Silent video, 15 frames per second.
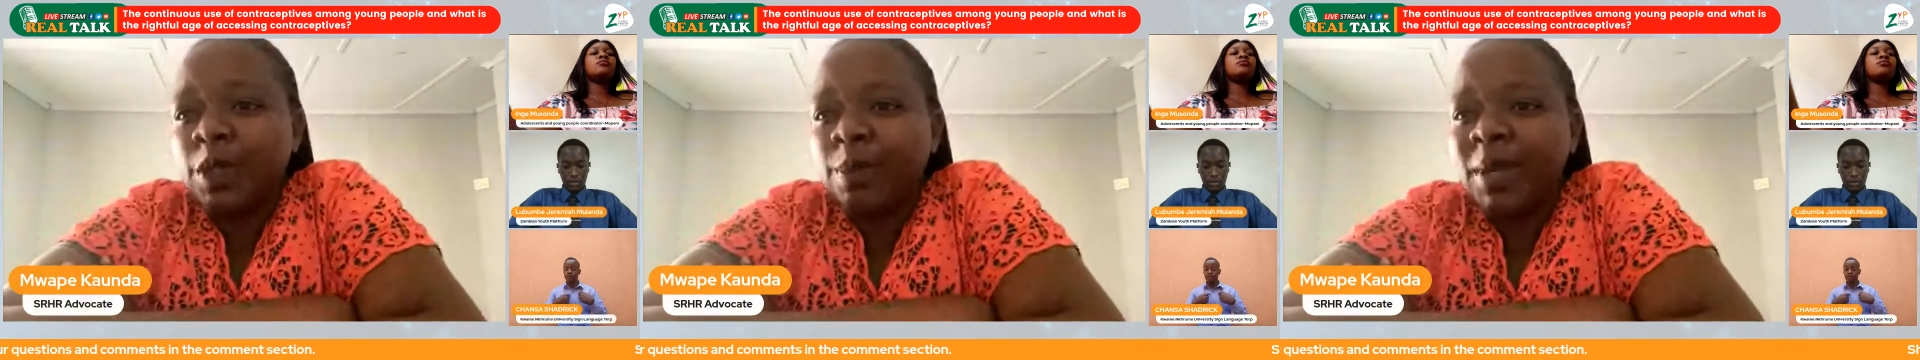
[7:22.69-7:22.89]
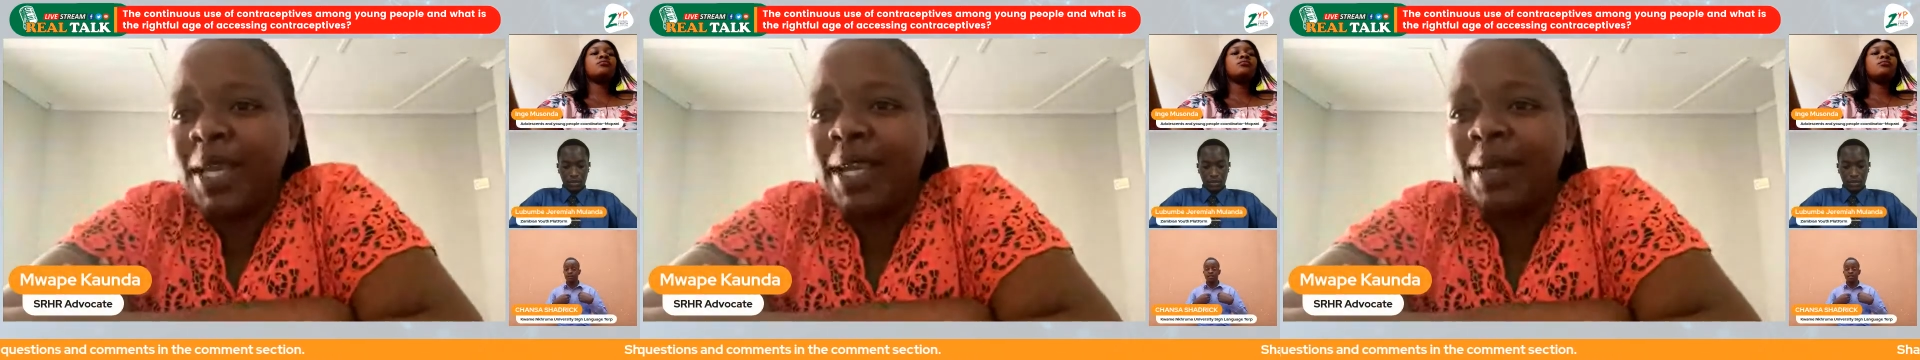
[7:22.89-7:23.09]

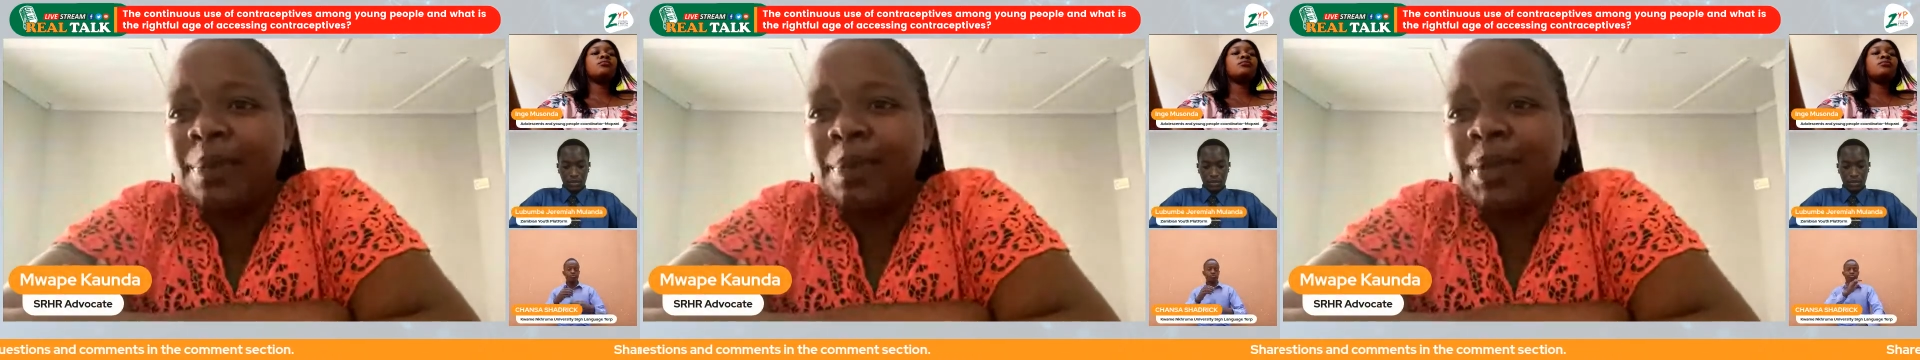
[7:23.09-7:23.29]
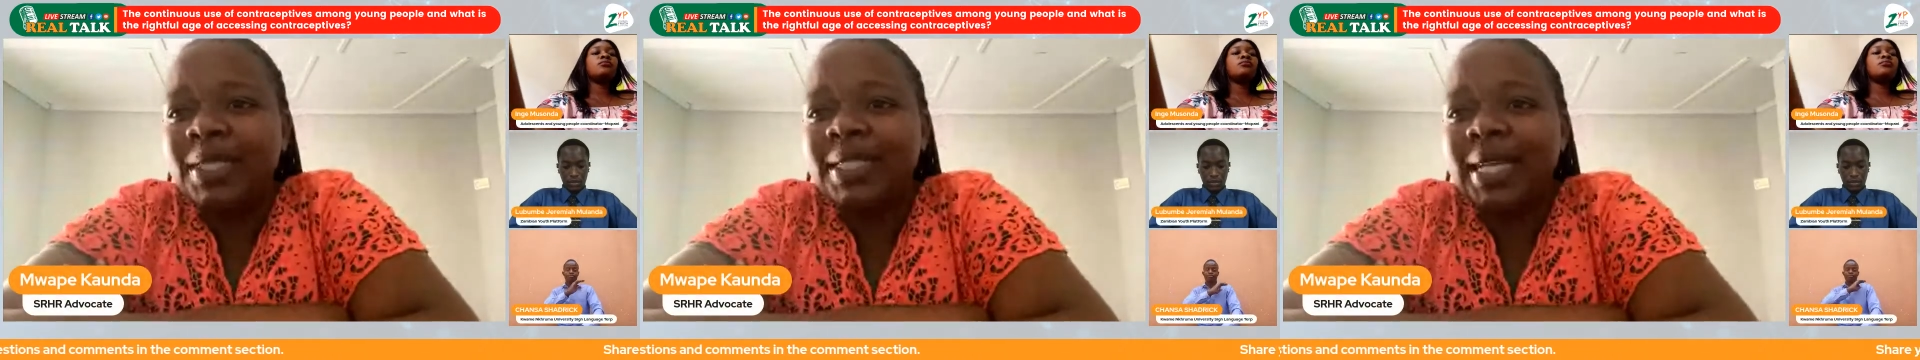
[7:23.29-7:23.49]
To me,
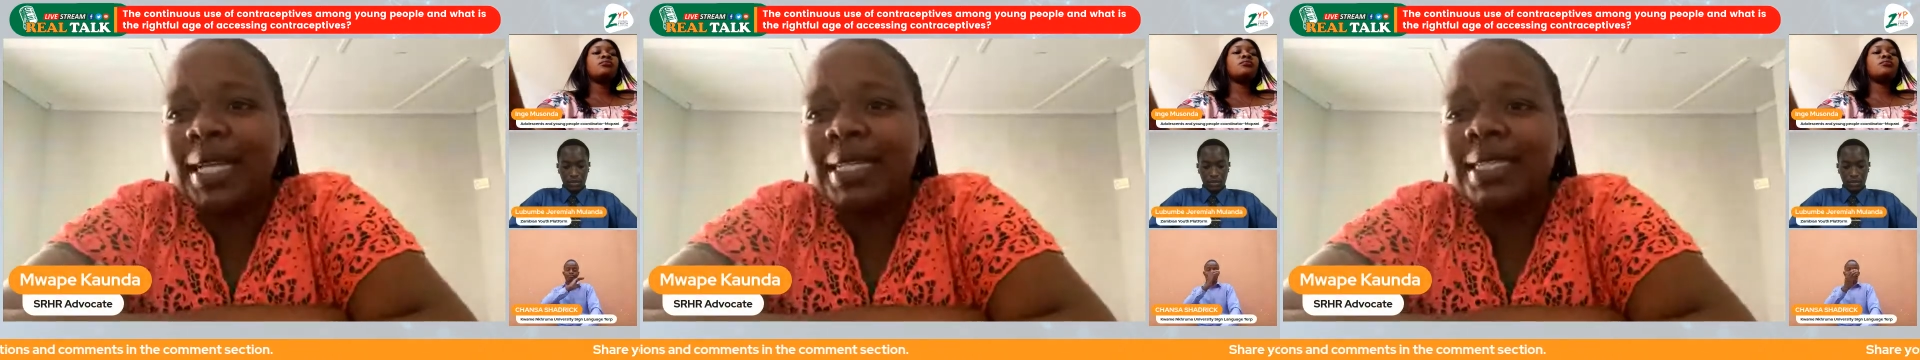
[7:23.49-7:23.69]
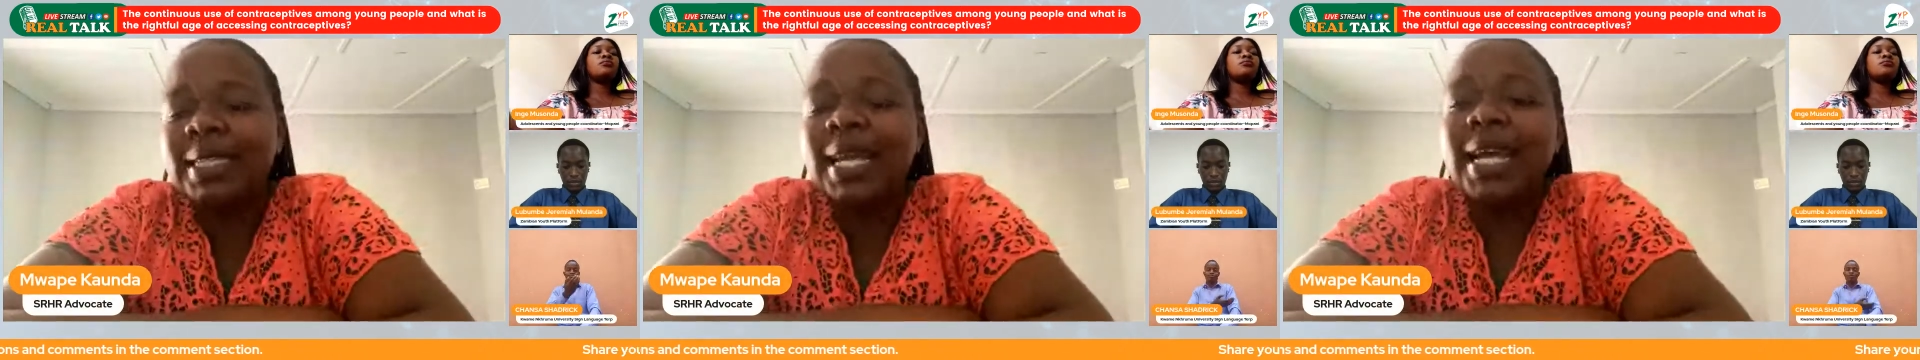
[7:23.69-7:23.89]
it
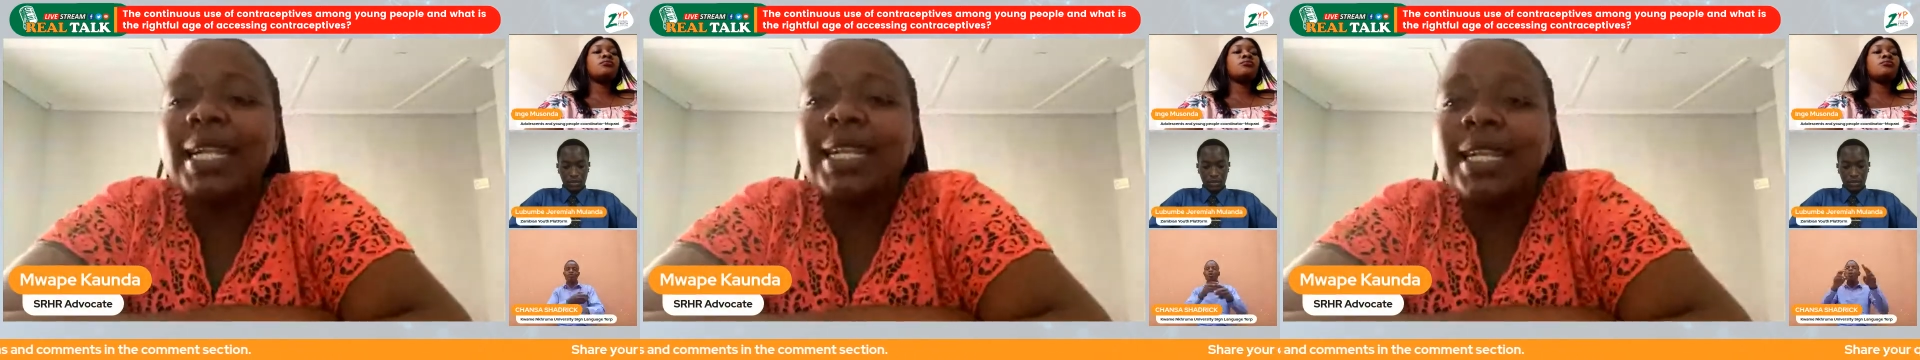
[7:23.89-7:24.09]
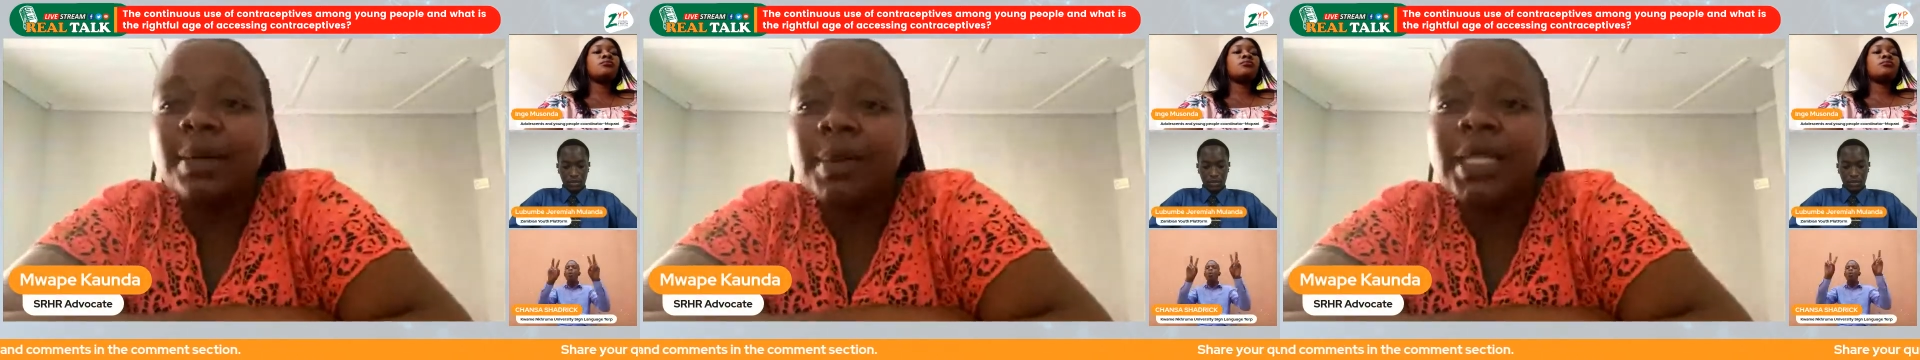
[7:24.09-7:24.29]
presents the
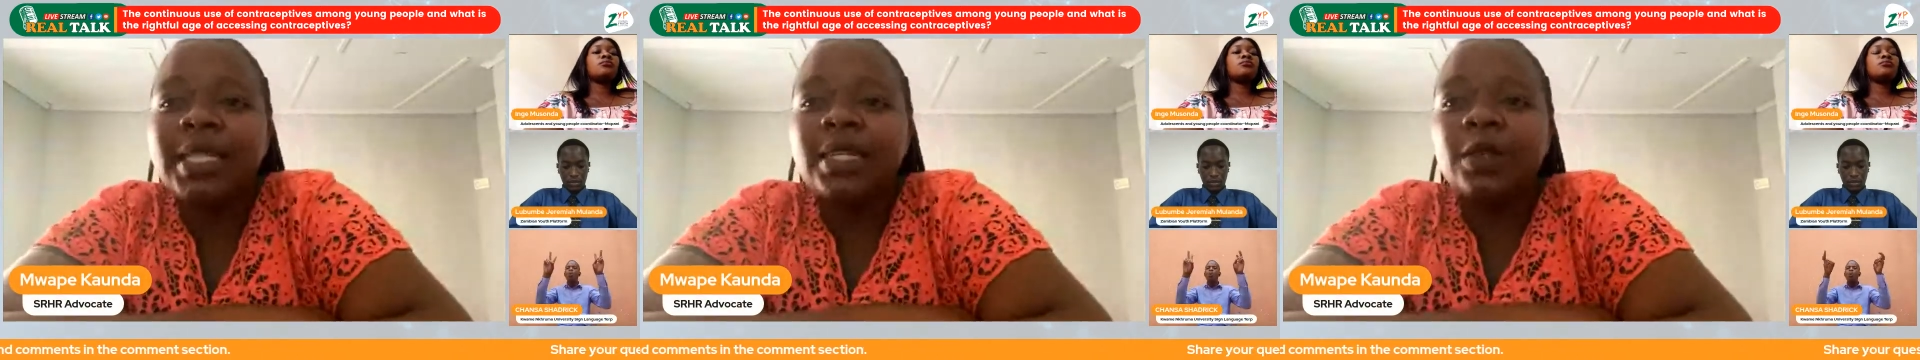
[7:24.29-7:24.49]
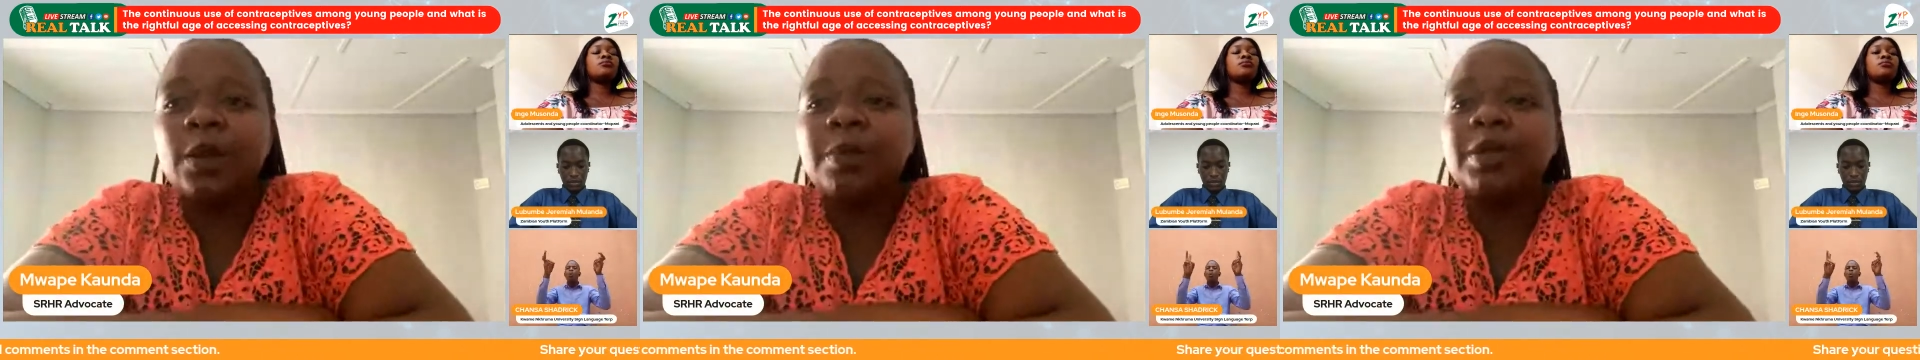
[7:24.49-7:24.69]
unlimited
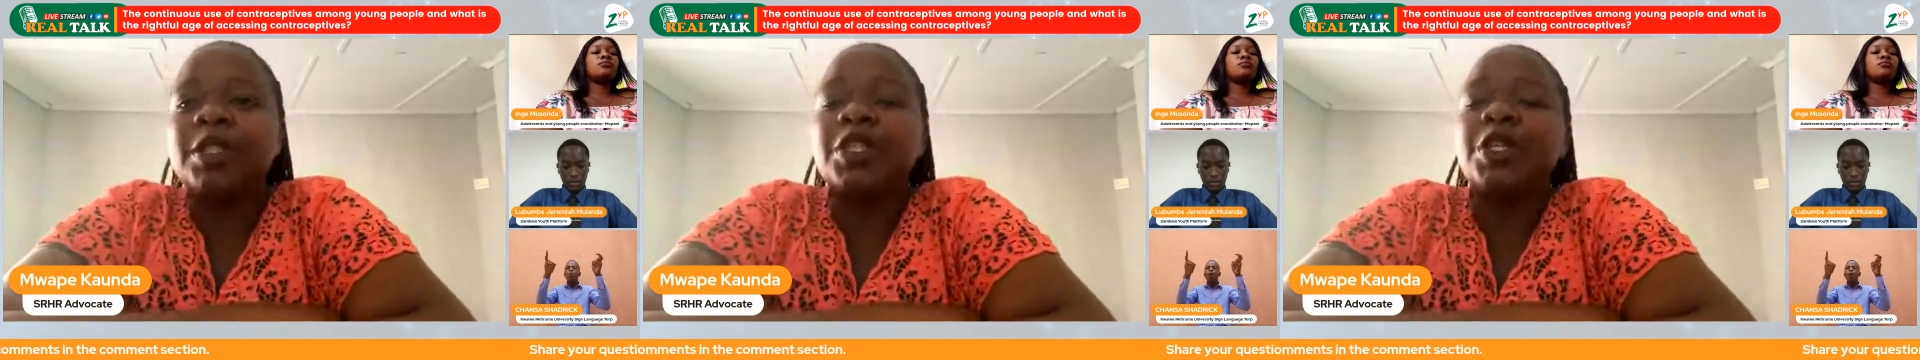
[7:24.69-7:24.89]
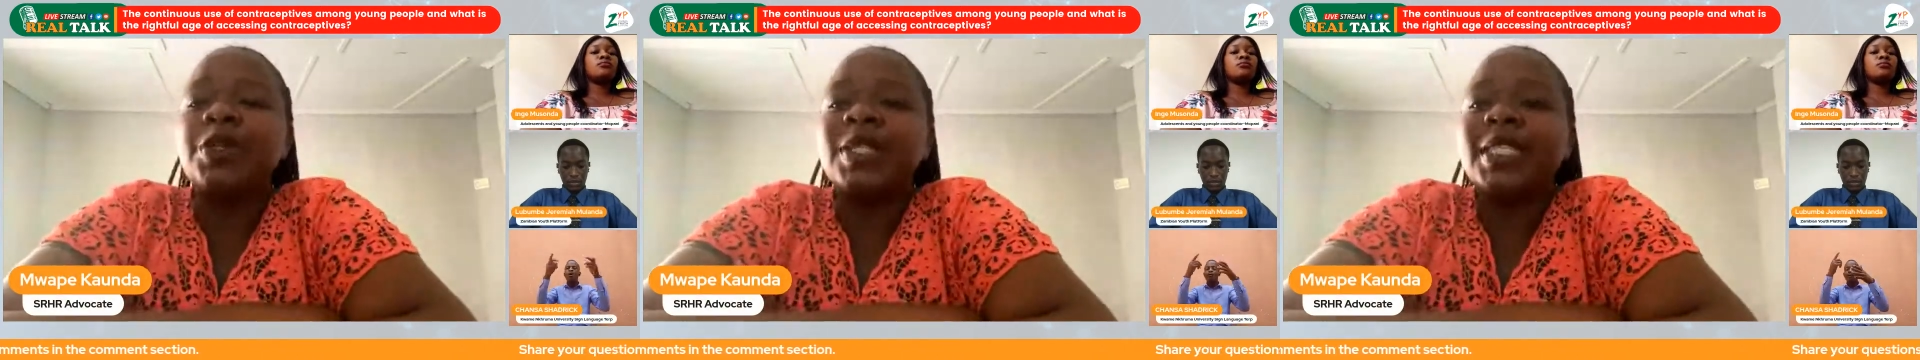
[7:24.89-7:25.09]

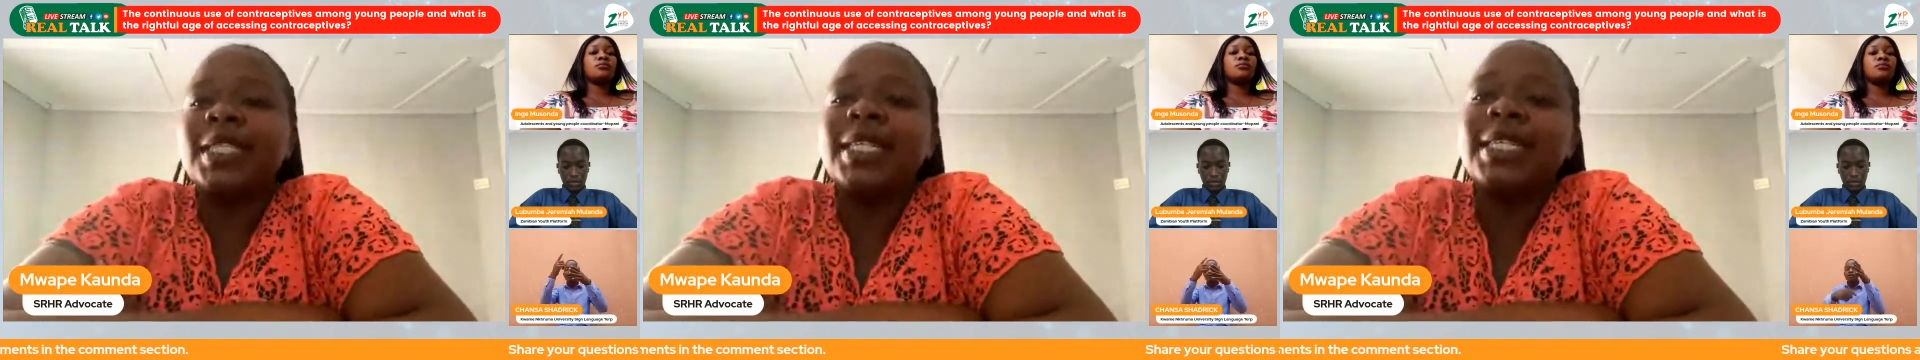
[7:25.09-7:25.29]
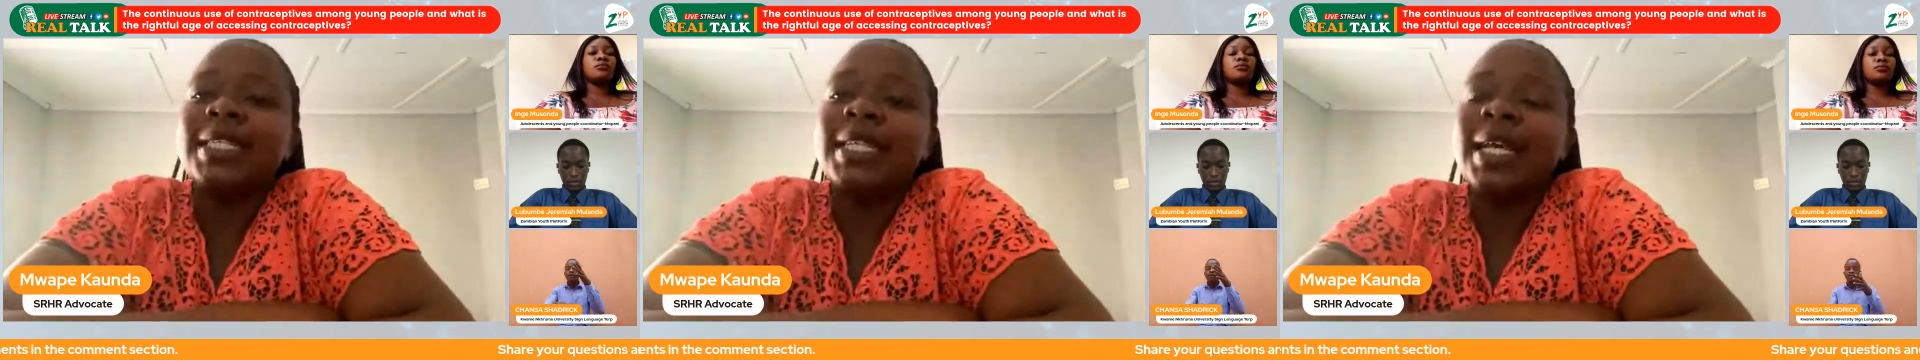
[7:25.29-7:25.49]

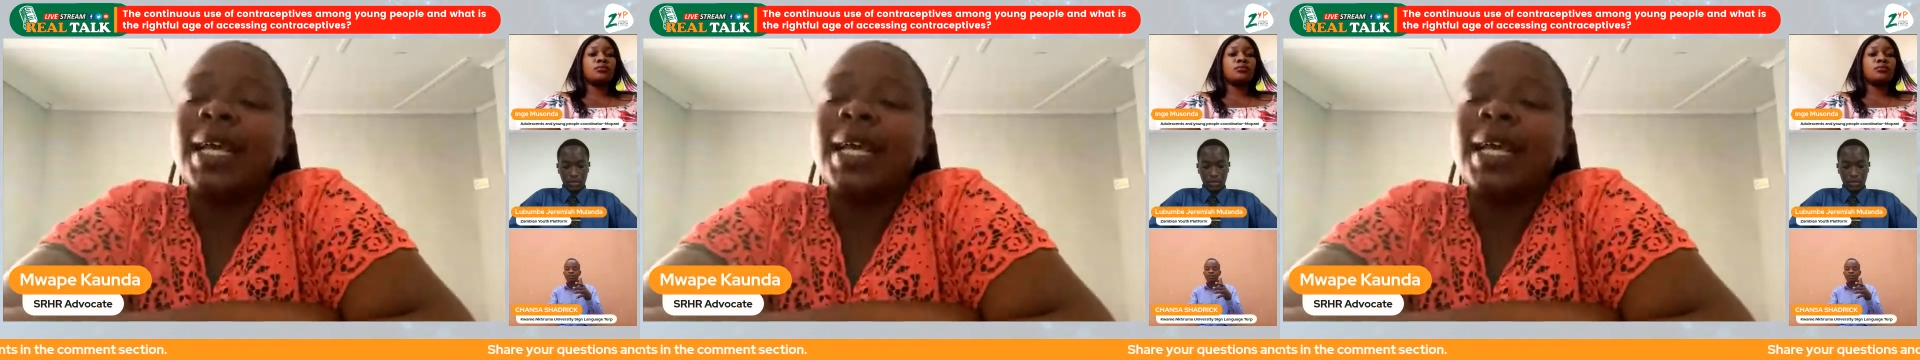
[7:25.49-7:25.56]
opportunities